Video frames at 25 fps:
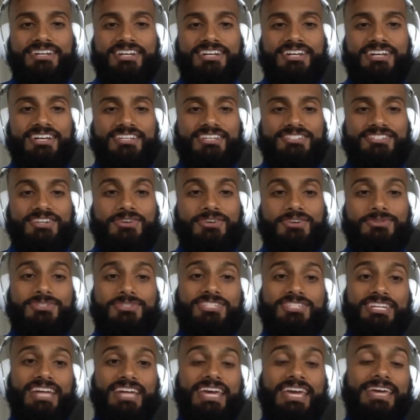So
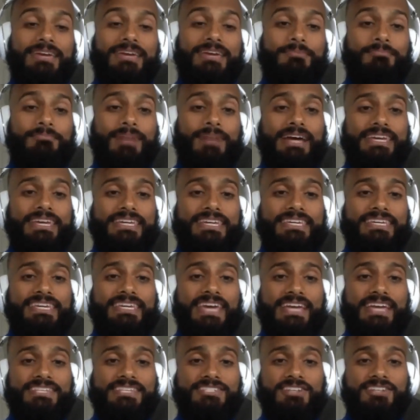today, my
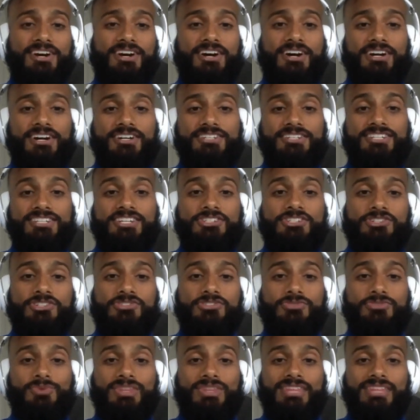guests are teachers
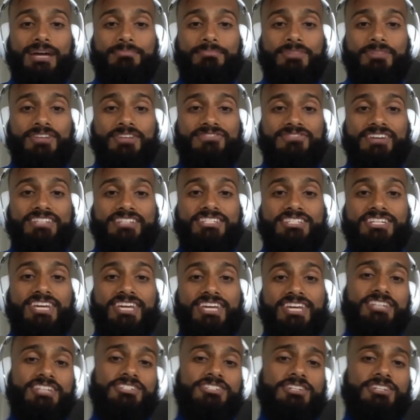with Uplift
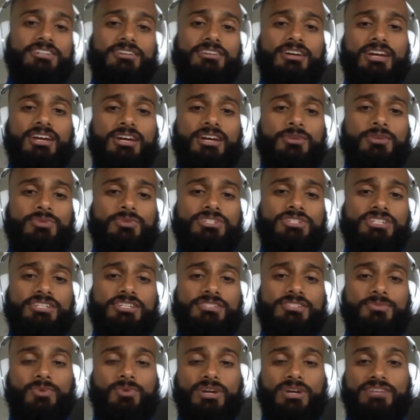Education, which
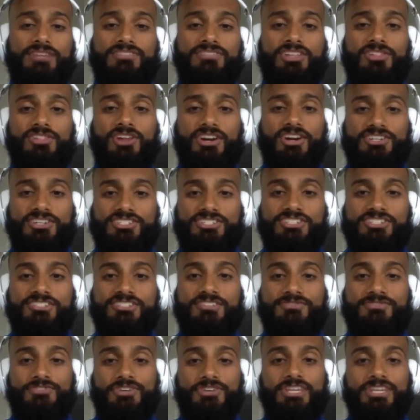is one of the largest
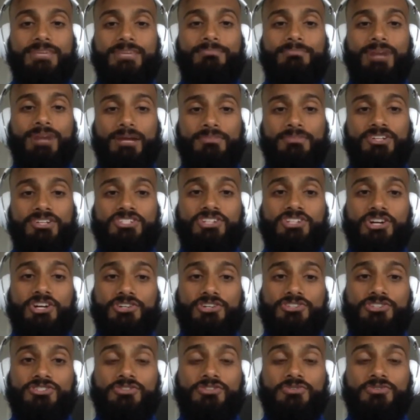free public charter
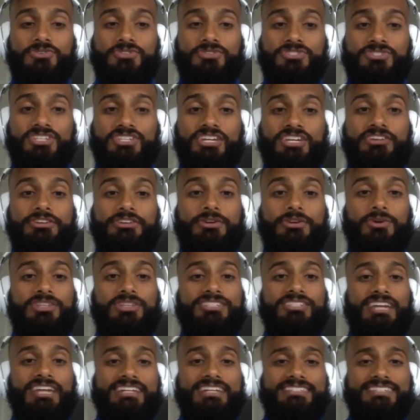schools here in North
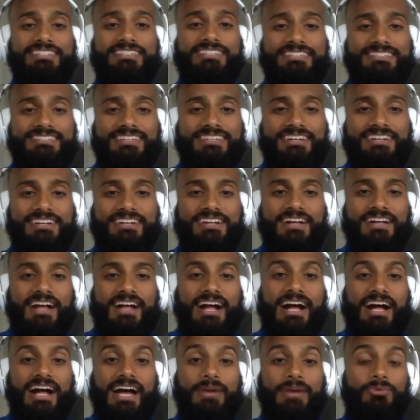Texas.
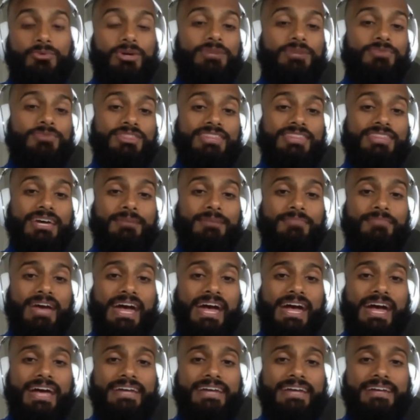I worked with them
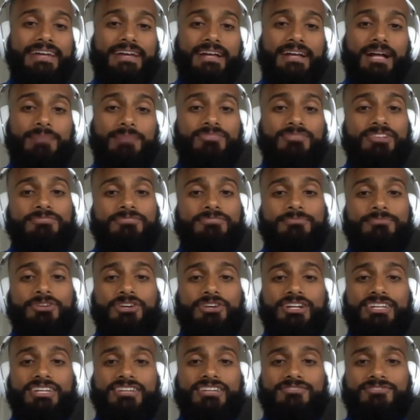at Uplift
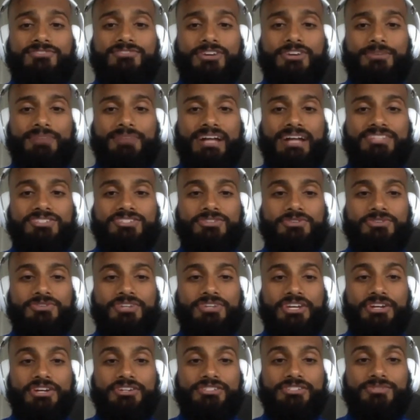Meridian for about two
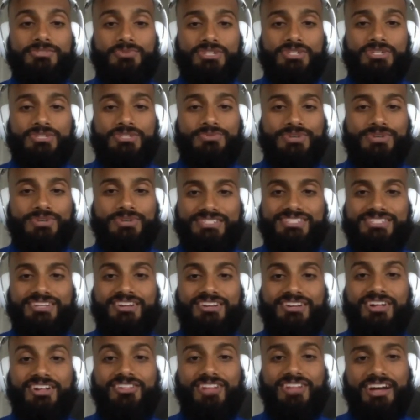years, which was
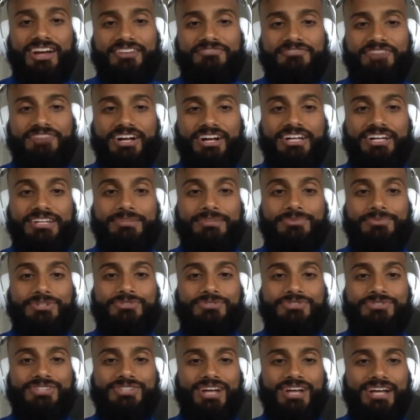a lot of fun and which
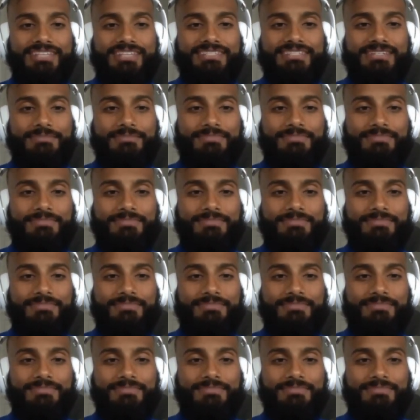was awesome.